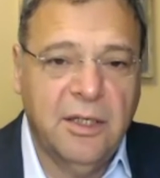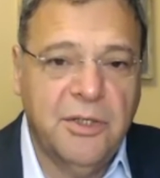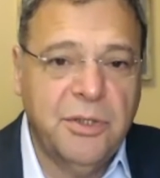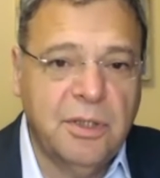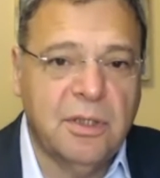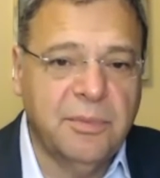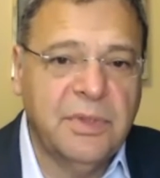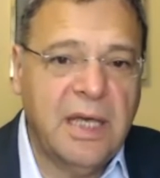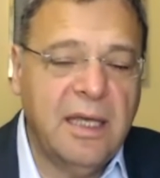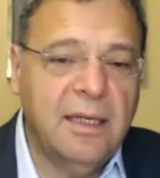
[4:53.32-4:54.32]

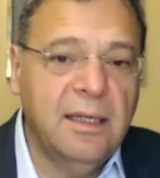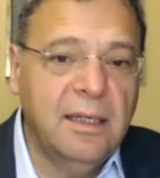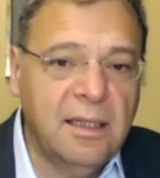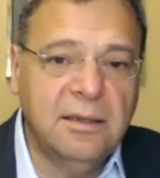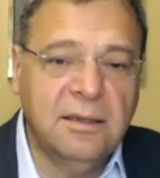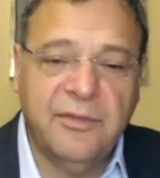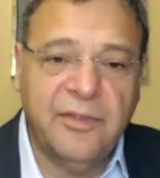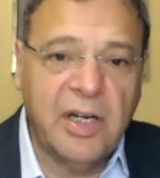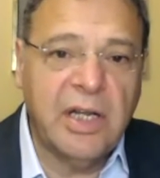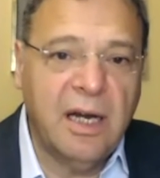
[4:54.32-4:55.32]
Europe, they learned a
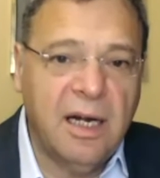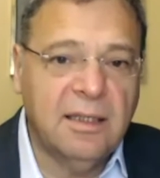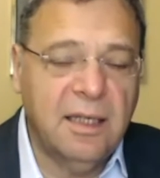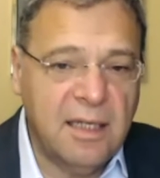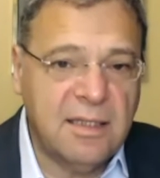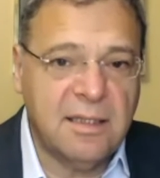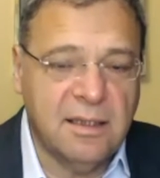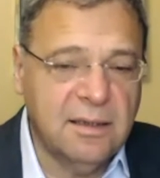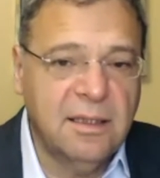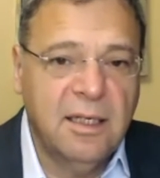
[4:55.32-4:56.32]
very hard
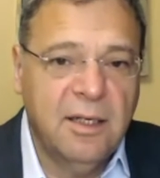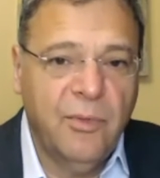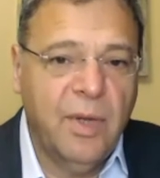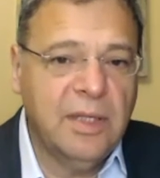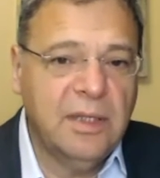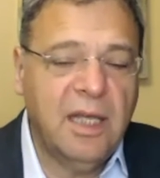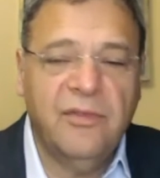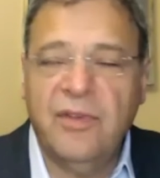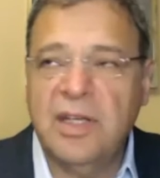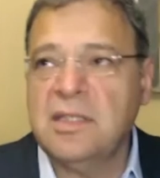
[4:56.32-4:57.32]
lesson when they
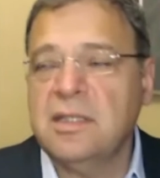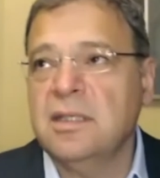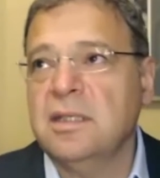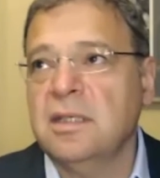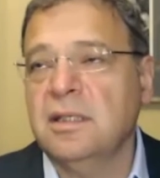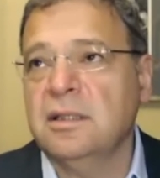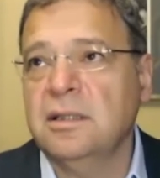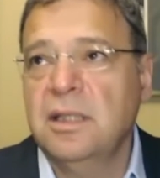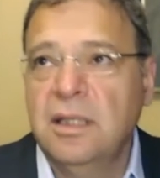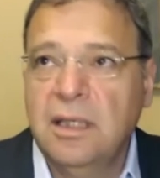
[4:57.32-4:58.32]
invested
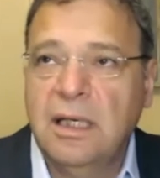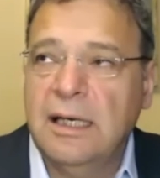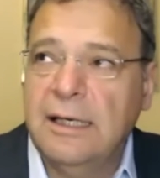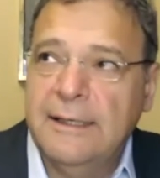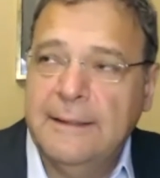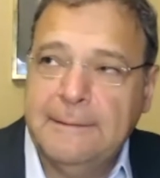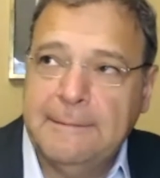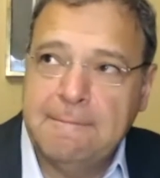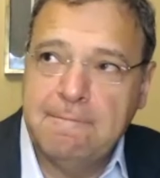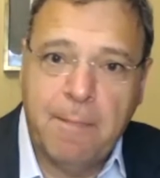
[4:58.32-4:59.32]
in
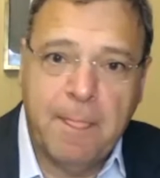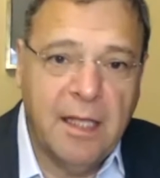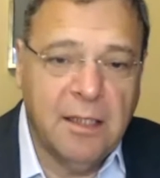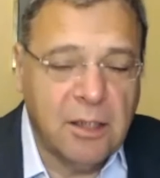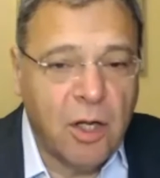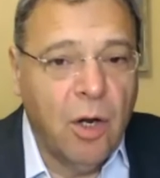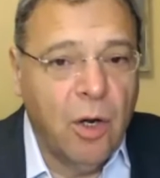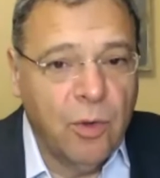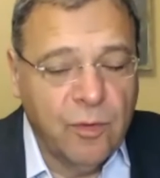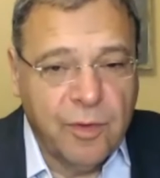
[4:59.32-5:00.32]

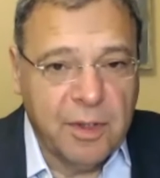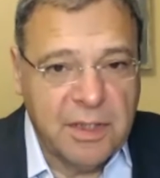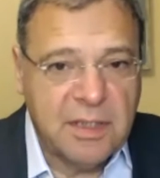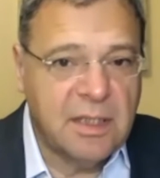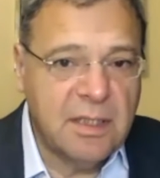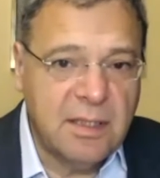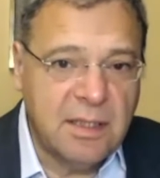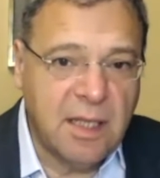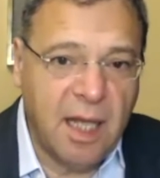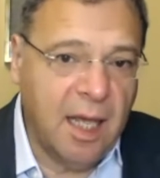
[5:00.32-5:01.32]
coal, for
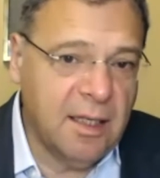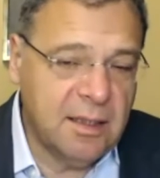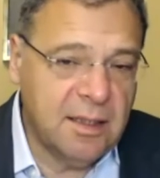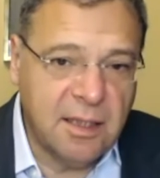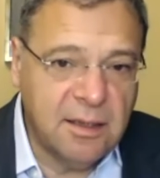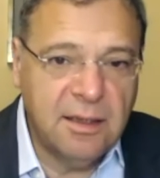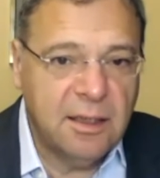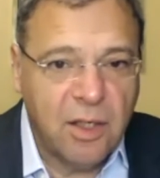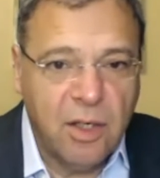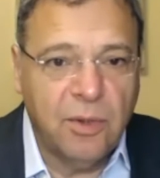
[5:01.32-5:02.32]
instance, and
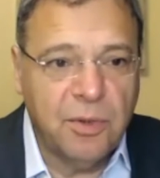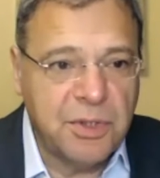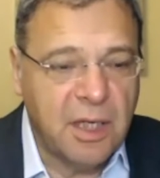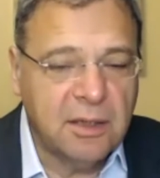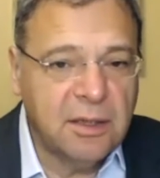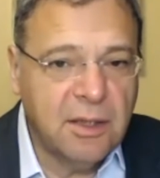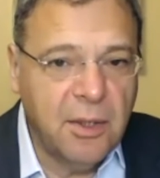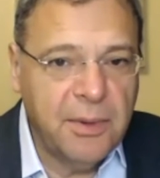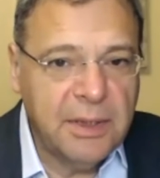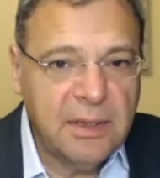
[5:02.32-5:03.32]
suddenly coal started
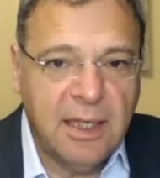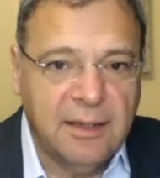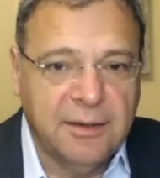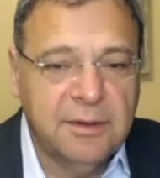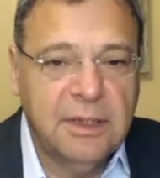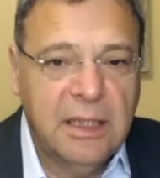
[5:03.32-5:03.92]
going down.